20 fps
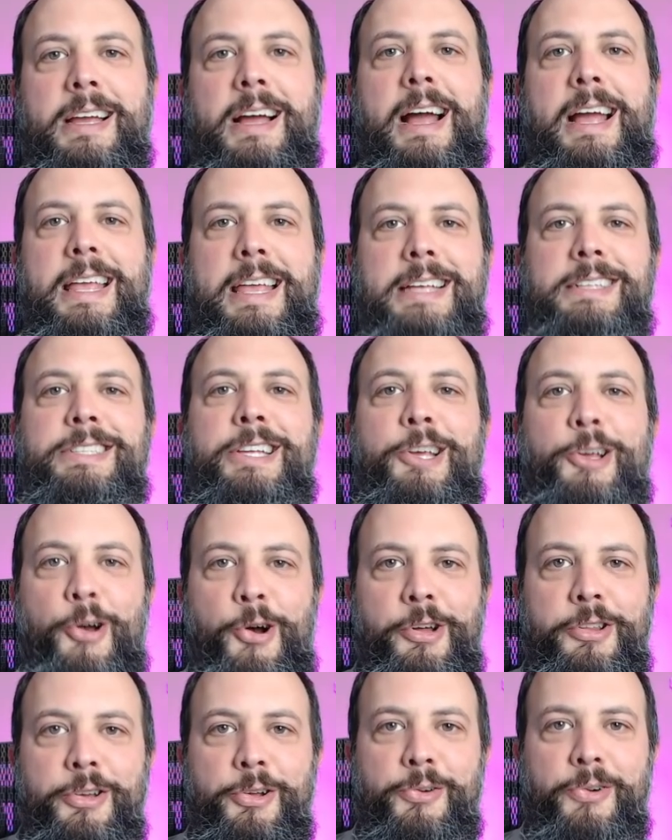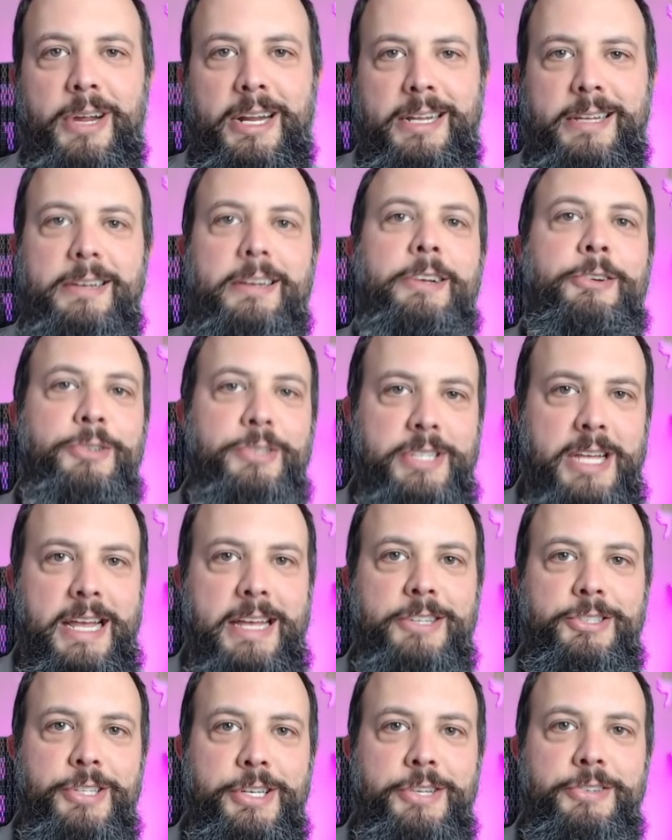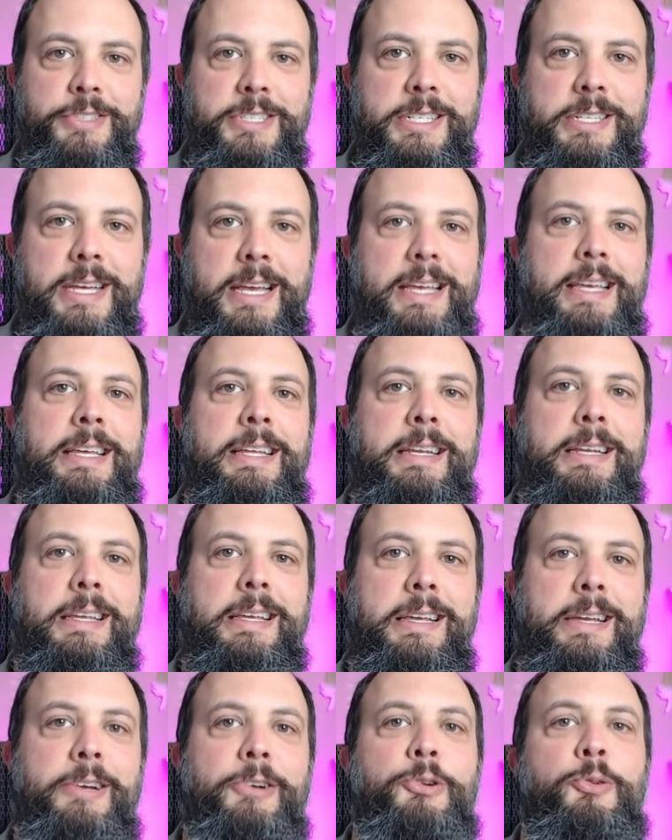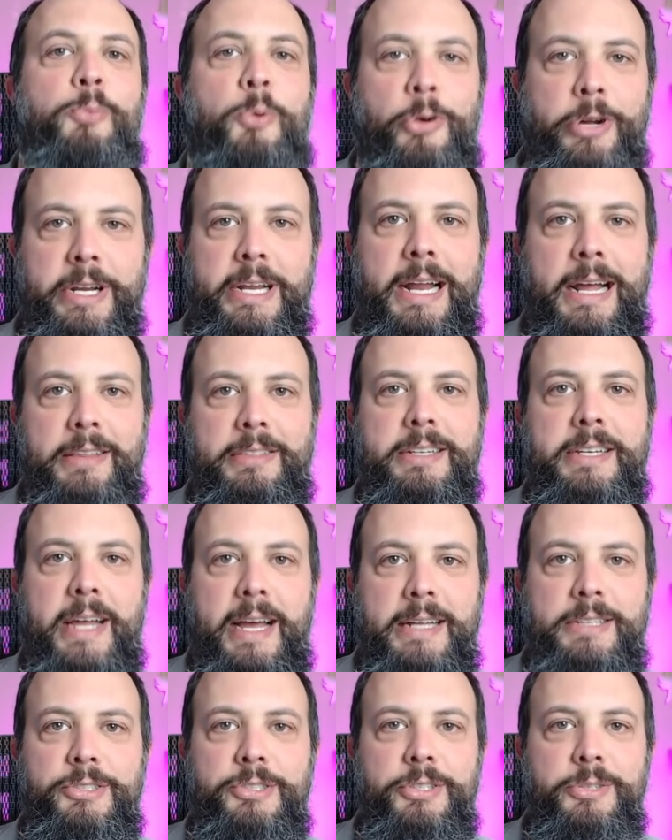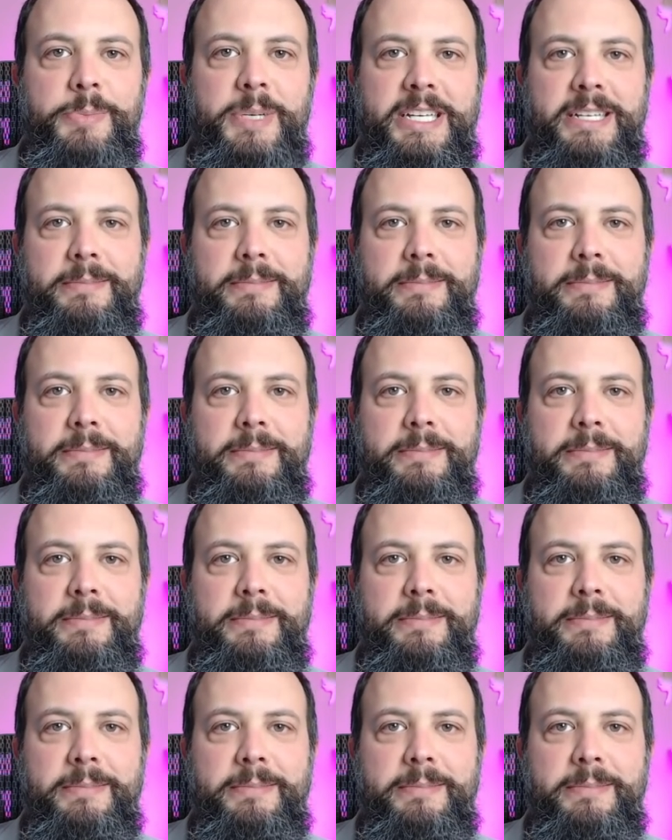I can't take all the credit. It was actually your TA Indy here who pointed out the dots to me.